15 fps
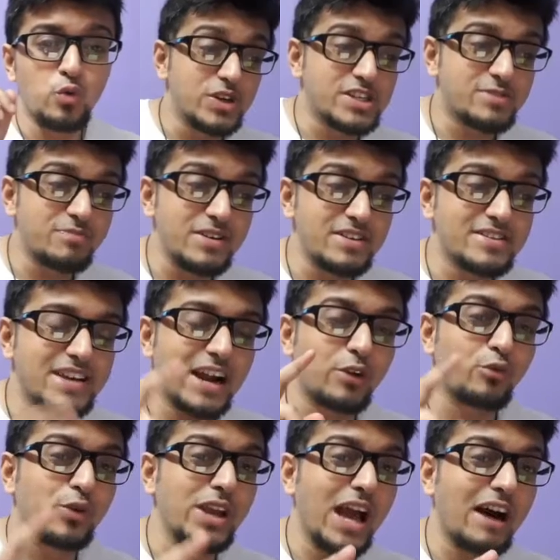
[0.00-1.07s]
which means
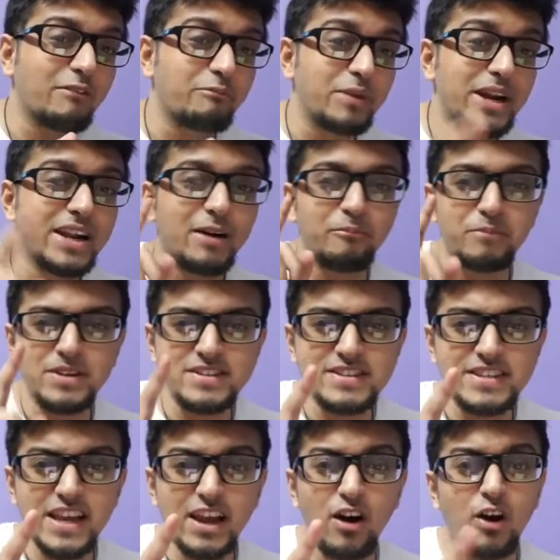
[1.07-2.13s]
that we have made a
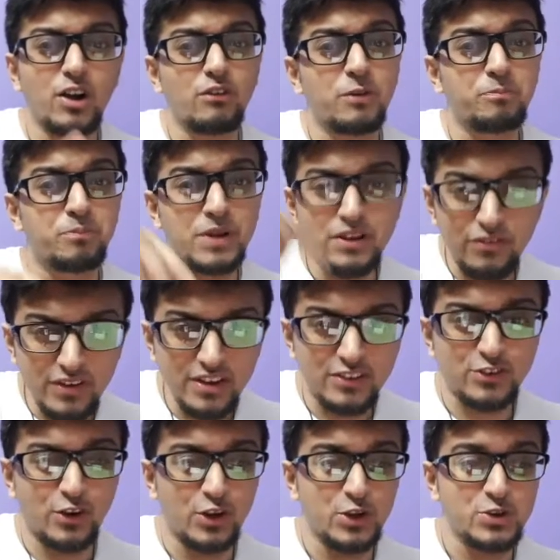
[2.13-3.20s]
mistake on our
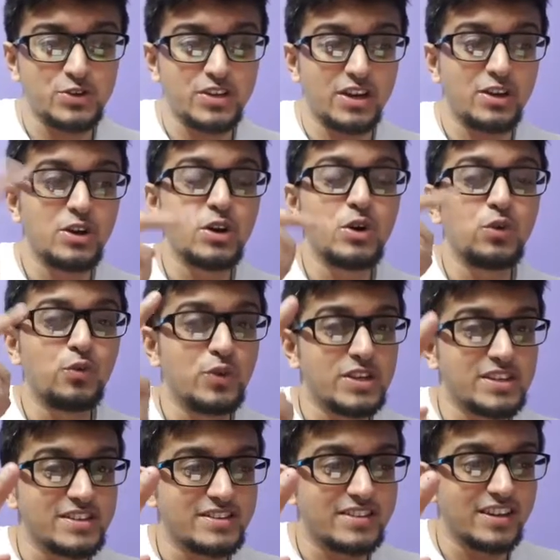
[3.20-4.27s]
previous solution,
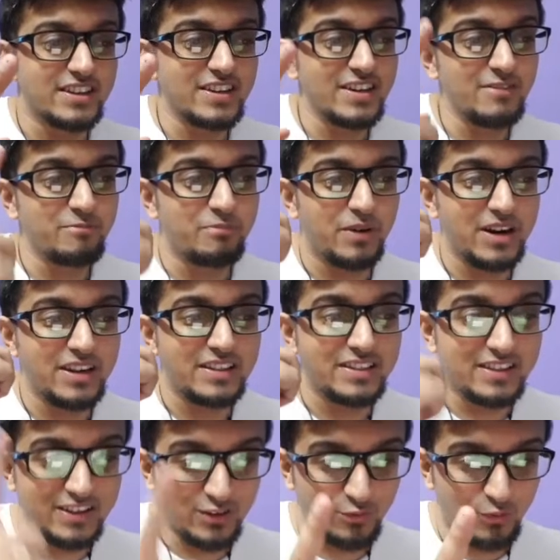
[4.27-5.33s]
which is nothing
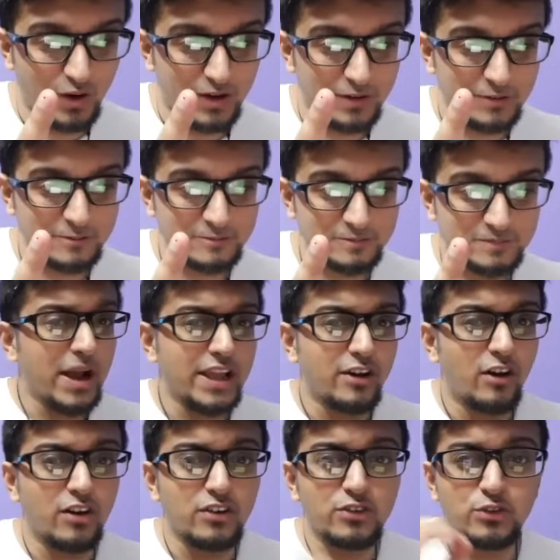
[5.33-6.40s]
but this one. Oh
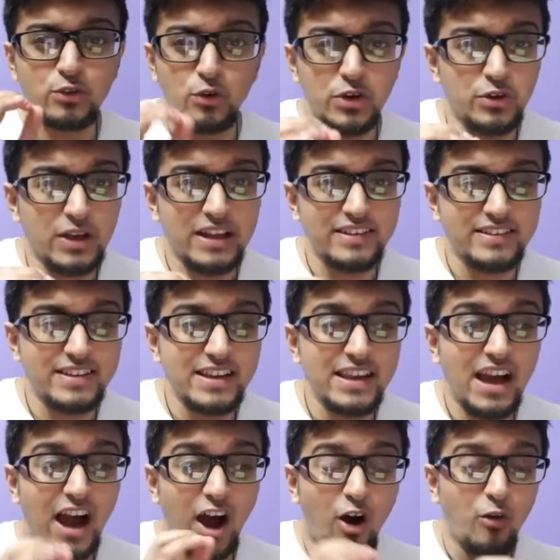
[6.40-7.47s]
my god, so you can
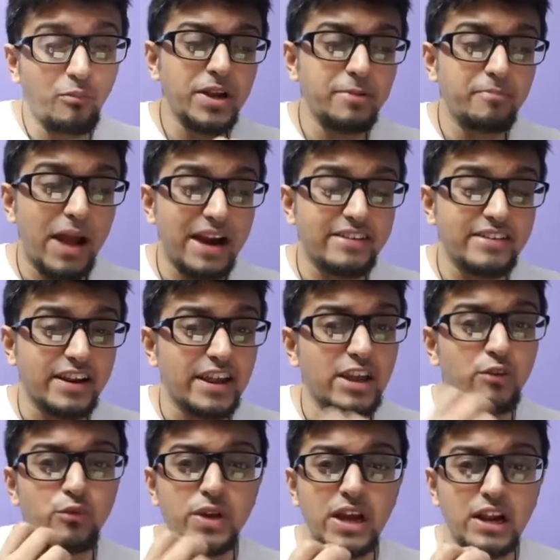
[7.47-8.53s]
see how many
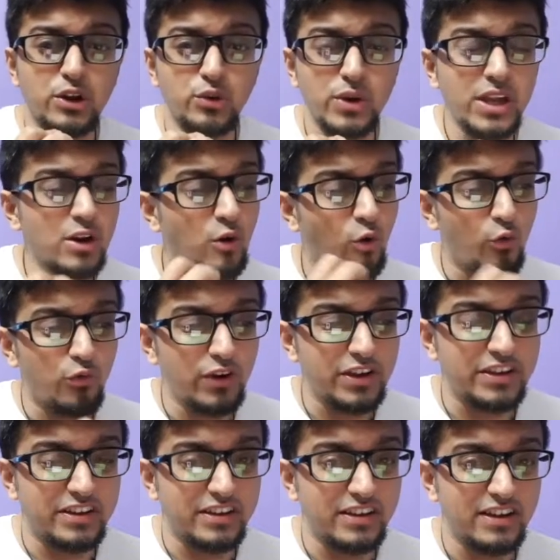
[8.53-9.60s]
backtracking we are doing
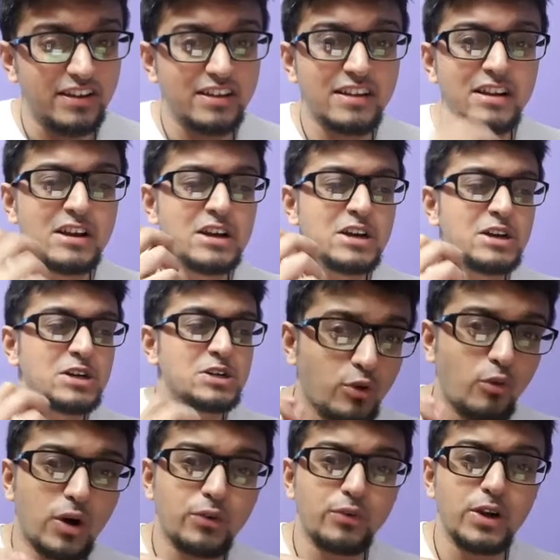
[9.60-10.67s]
over here.
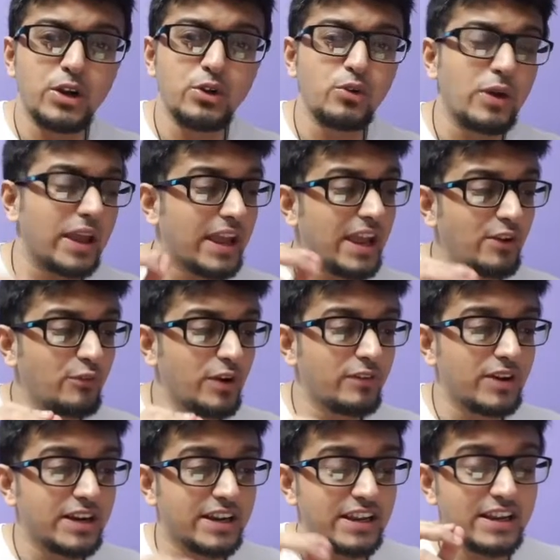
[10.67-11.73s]
So what we'll do, again
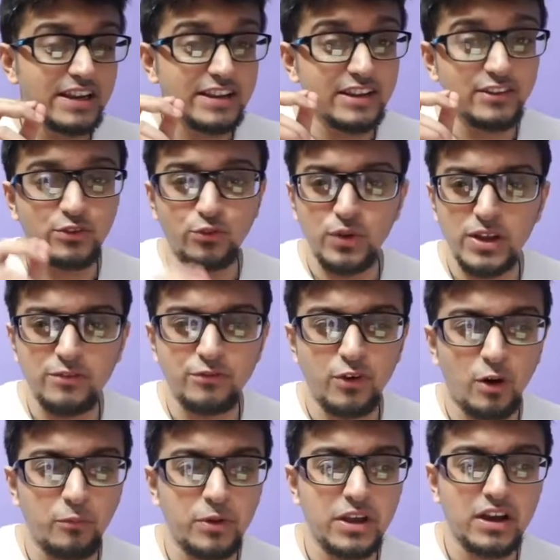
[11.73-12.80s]
we will delete this
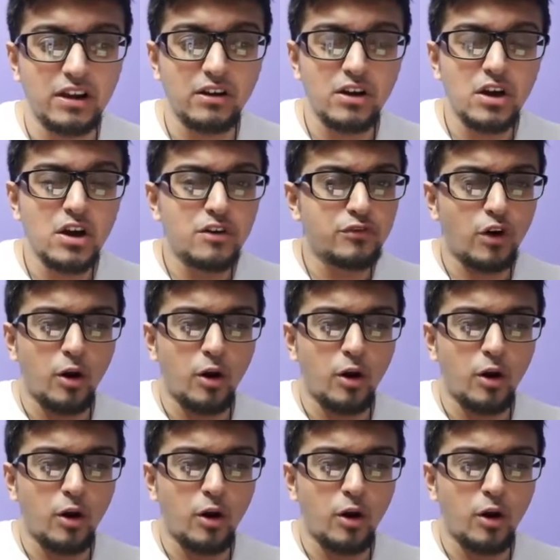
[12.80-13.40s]
queen from here